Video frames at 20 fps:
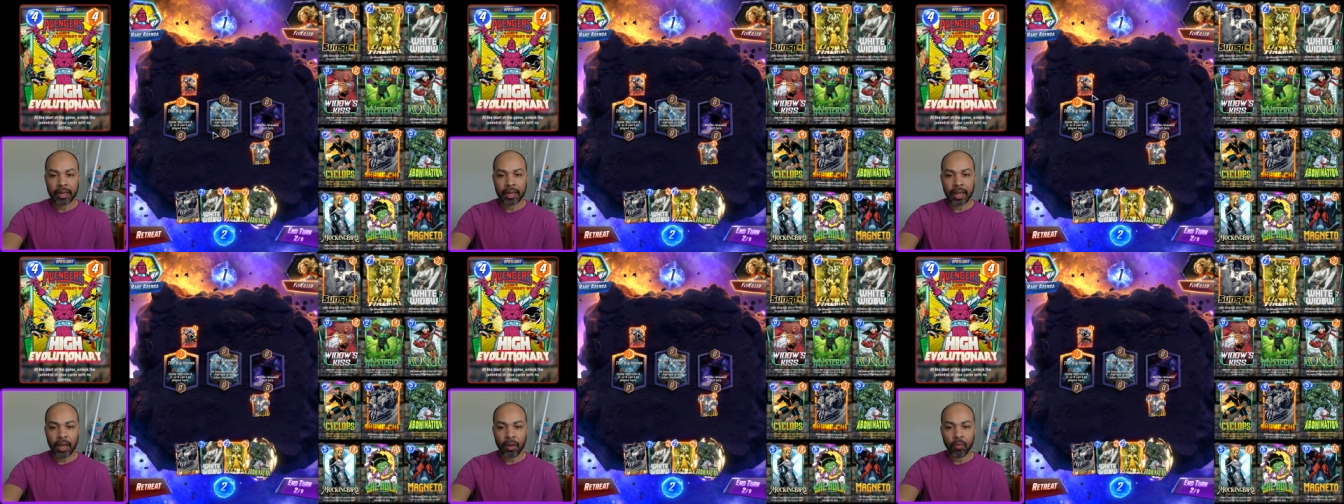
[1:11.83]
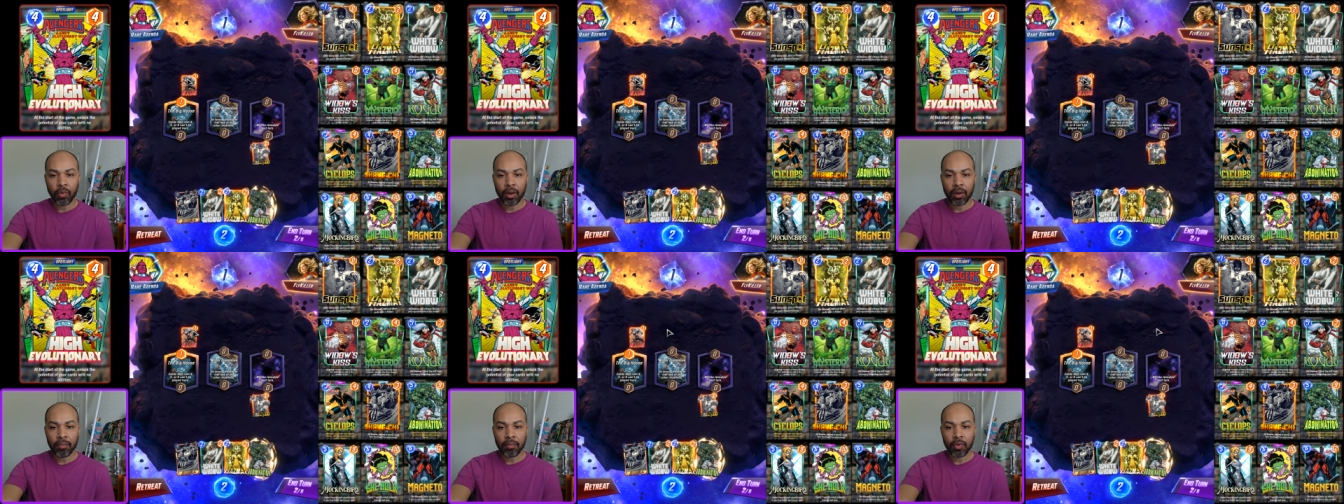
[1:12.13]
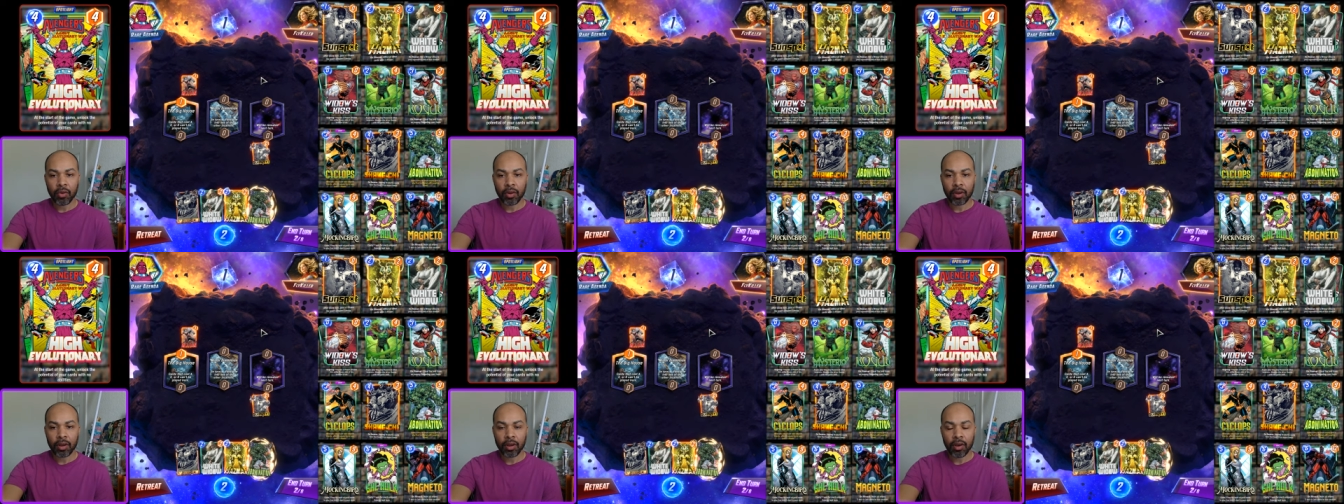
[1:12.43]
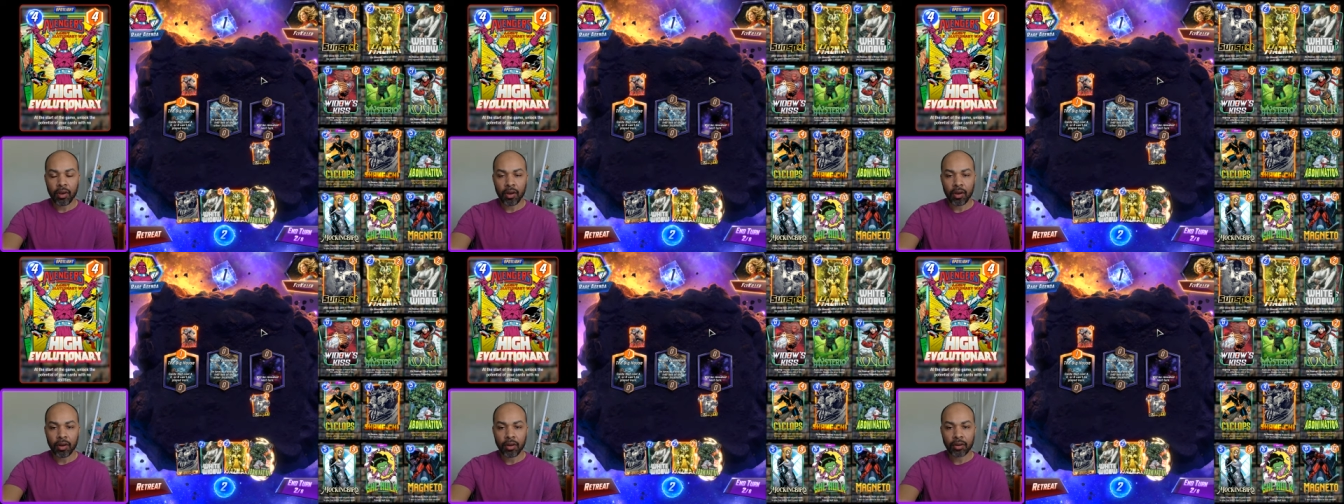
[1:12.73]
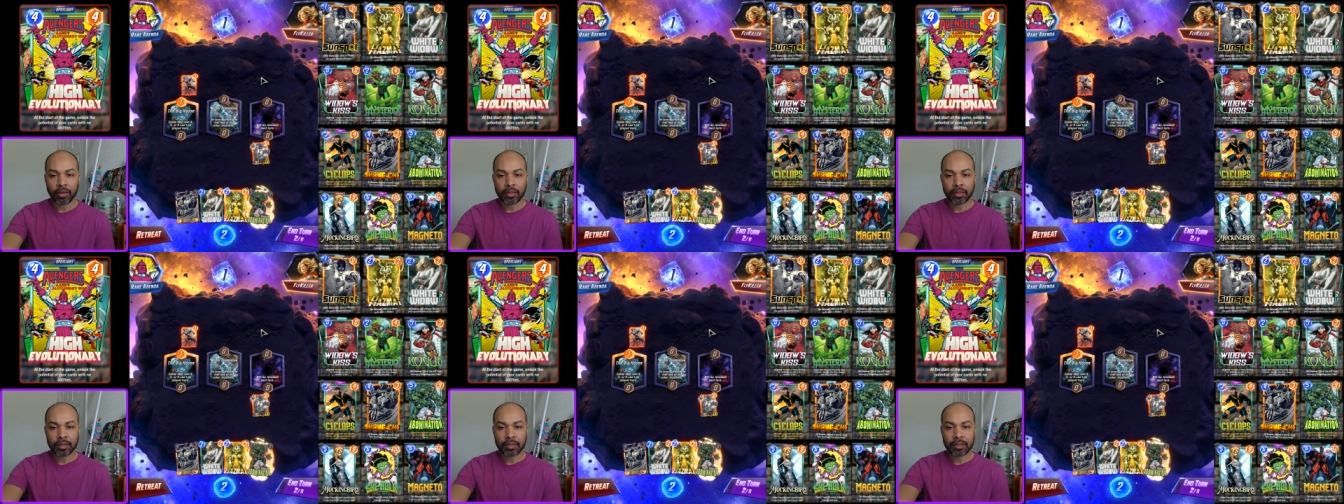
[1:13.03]
I want more
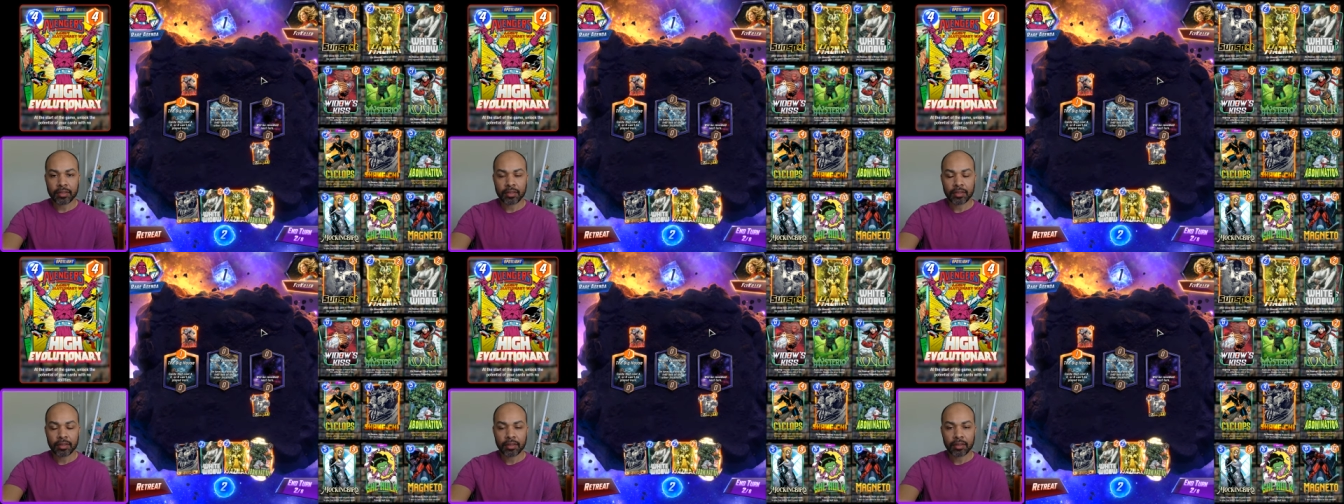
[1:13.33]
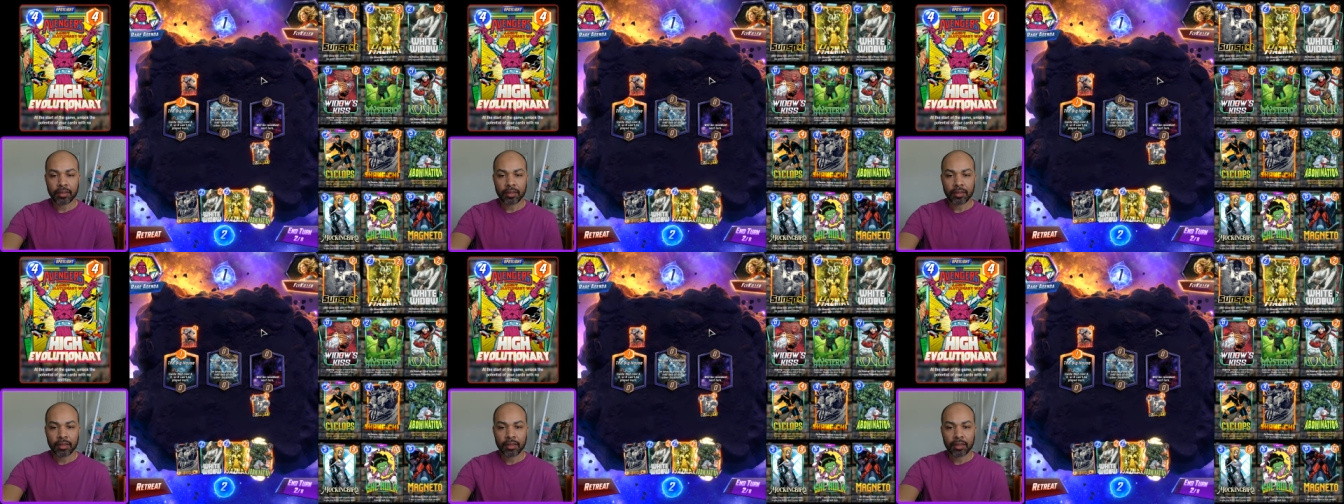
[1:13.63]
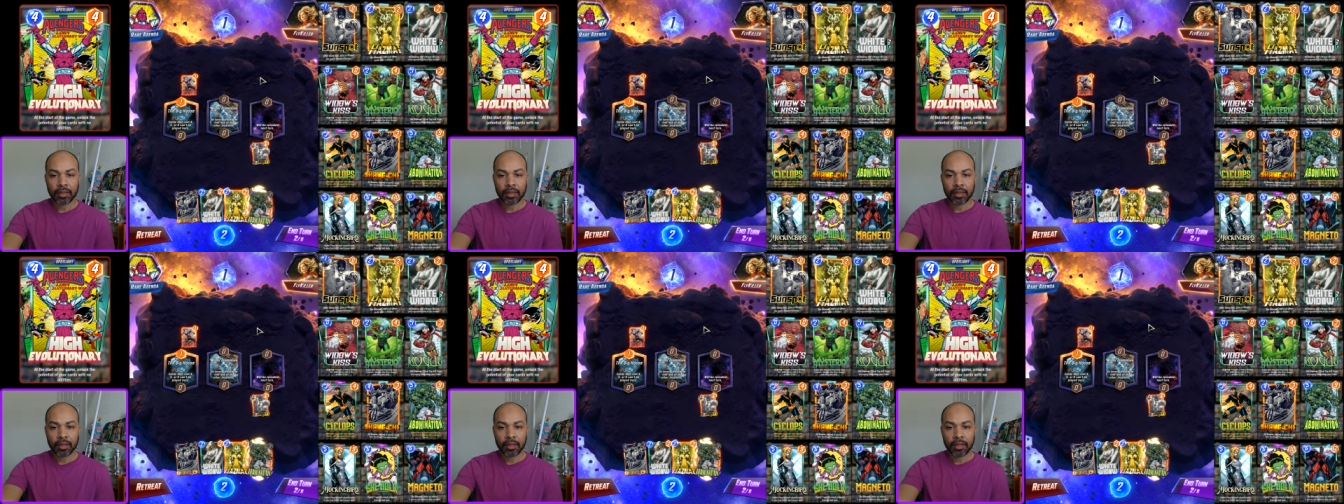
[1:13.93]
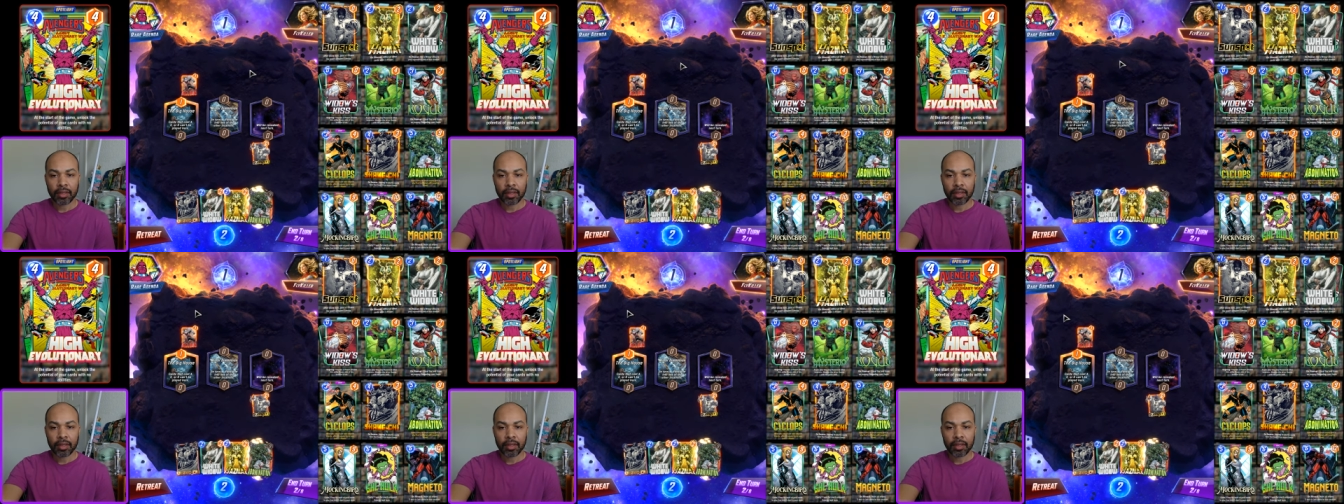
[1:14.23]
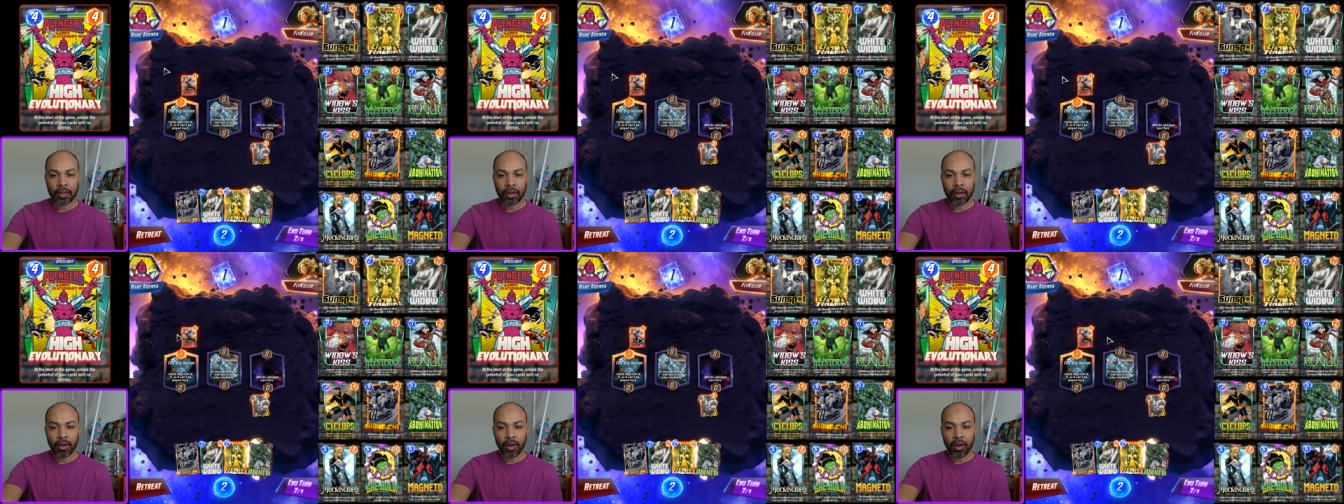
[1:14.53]
cards
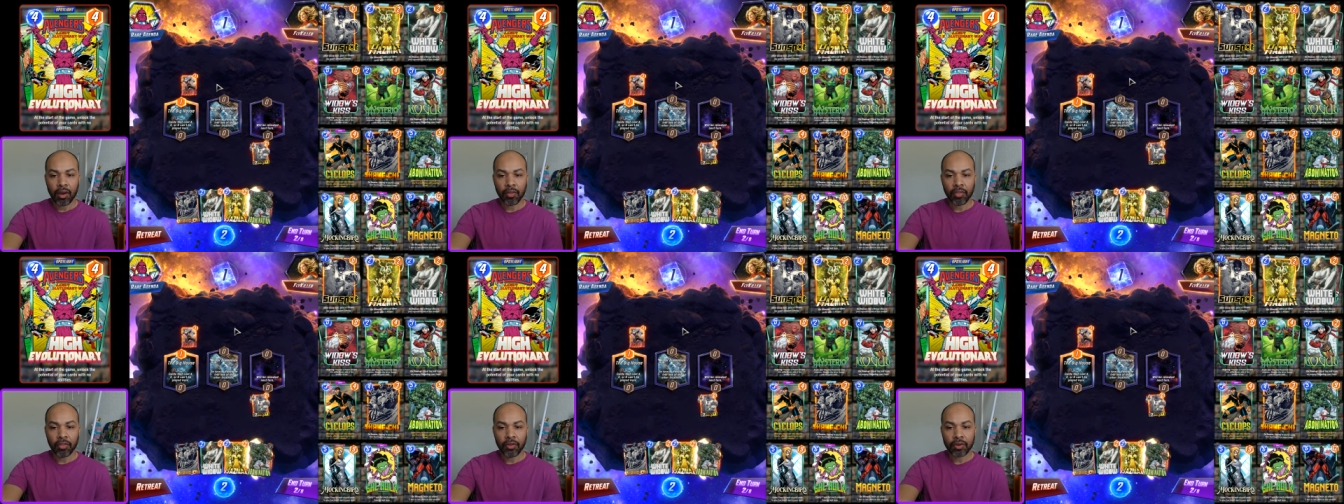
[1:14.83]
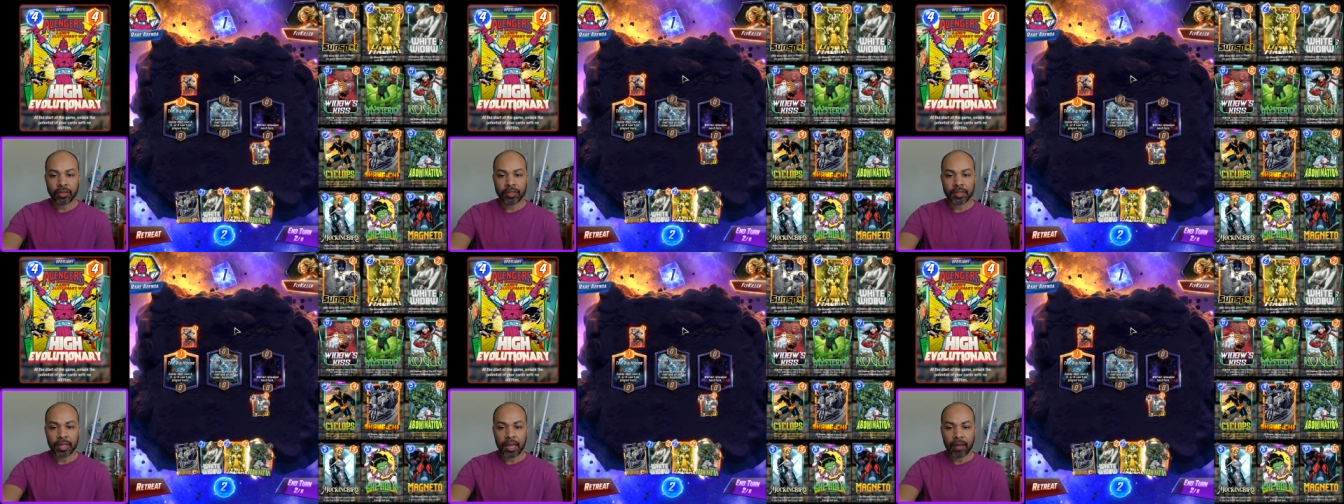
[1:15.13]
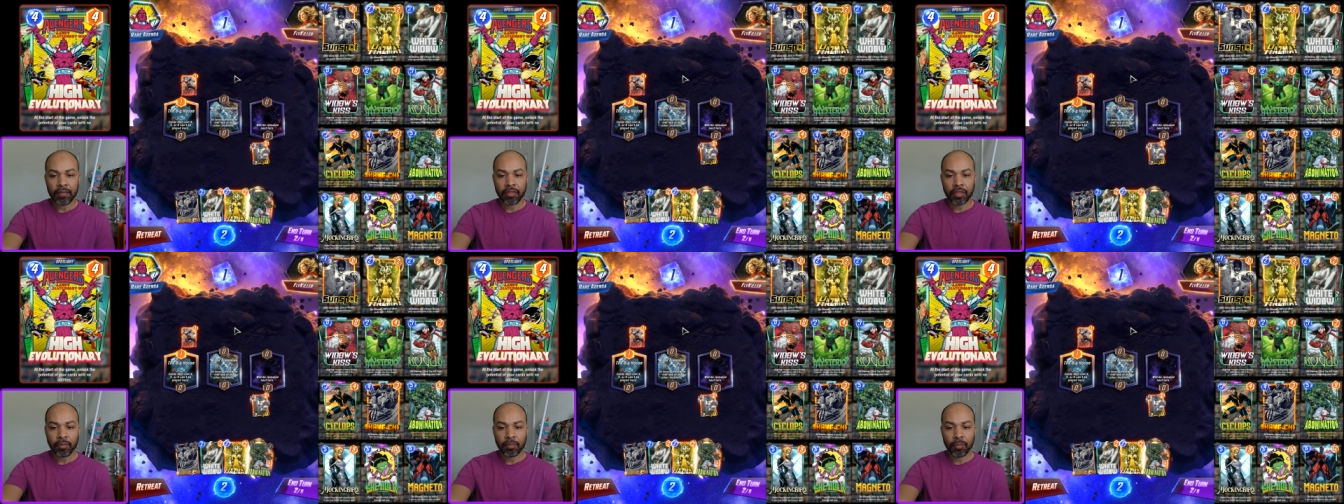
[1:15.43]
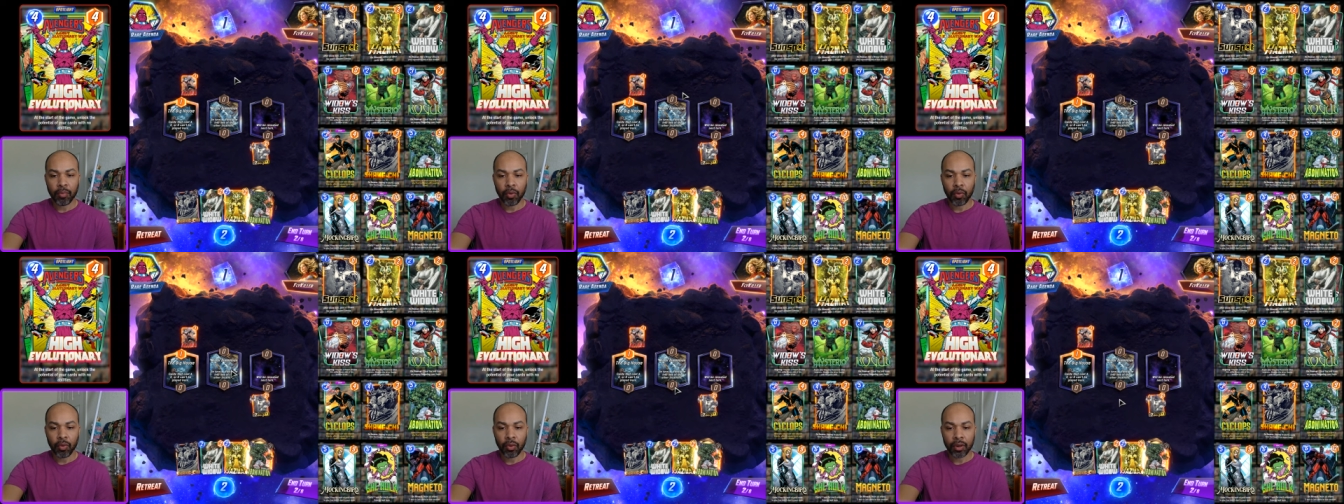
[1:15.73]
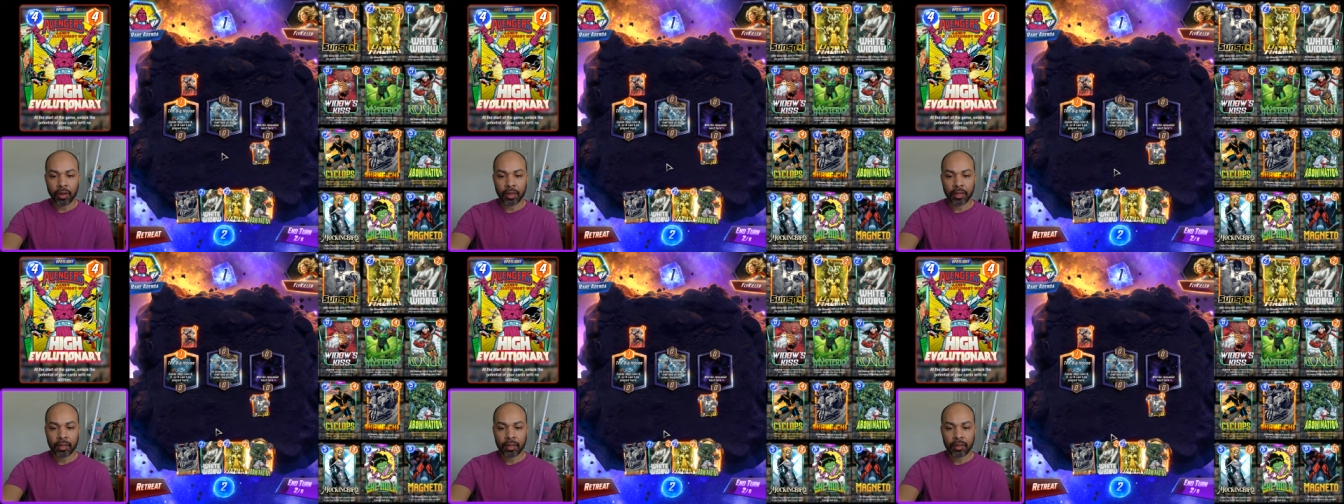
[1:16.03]
on their side of the
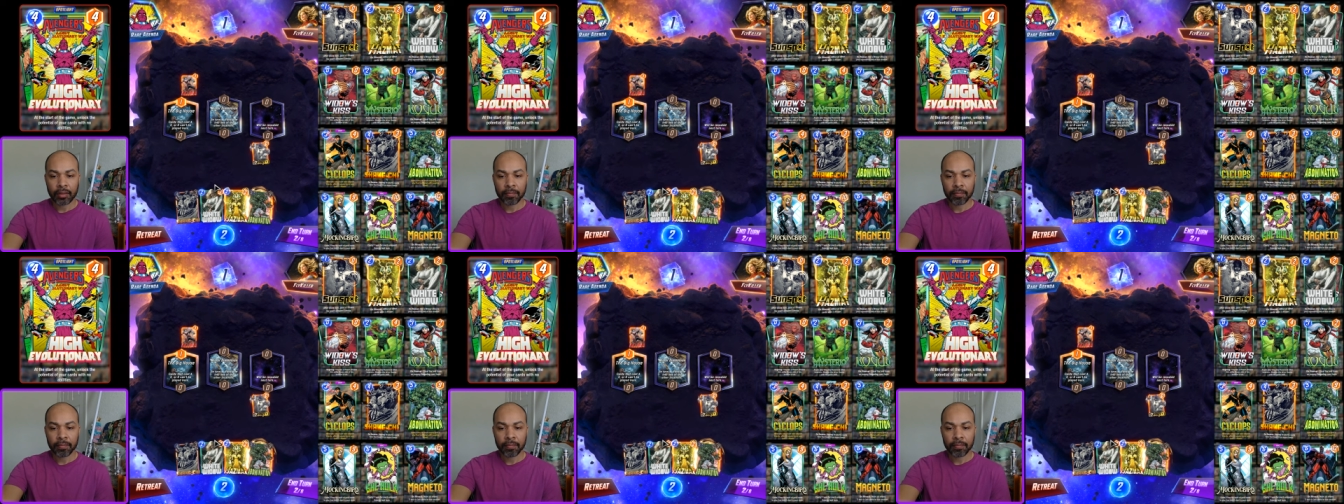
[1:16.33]
board.